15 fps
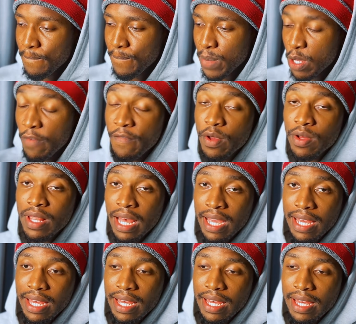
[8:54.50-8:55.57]
you feel
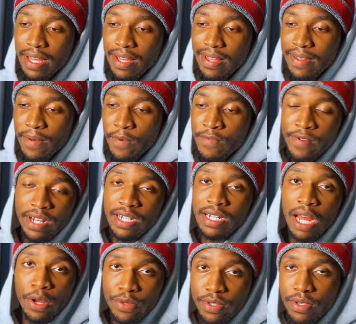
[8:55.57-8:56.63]
like raging
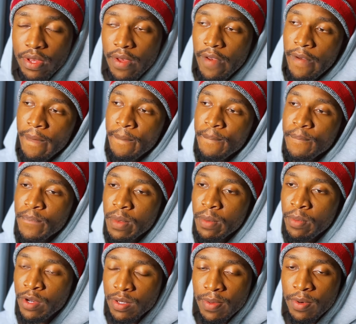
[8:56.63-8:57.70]
out,
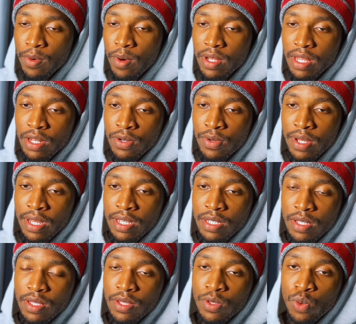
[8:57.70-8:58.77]
most people, what they do is,
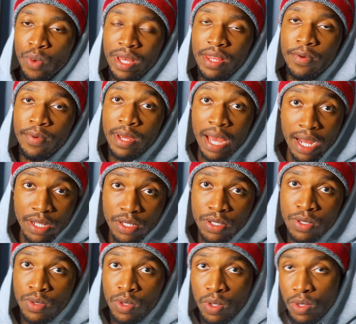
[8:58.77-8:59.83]
the way they react
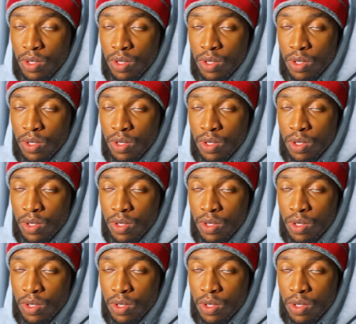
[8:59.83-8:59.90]
to those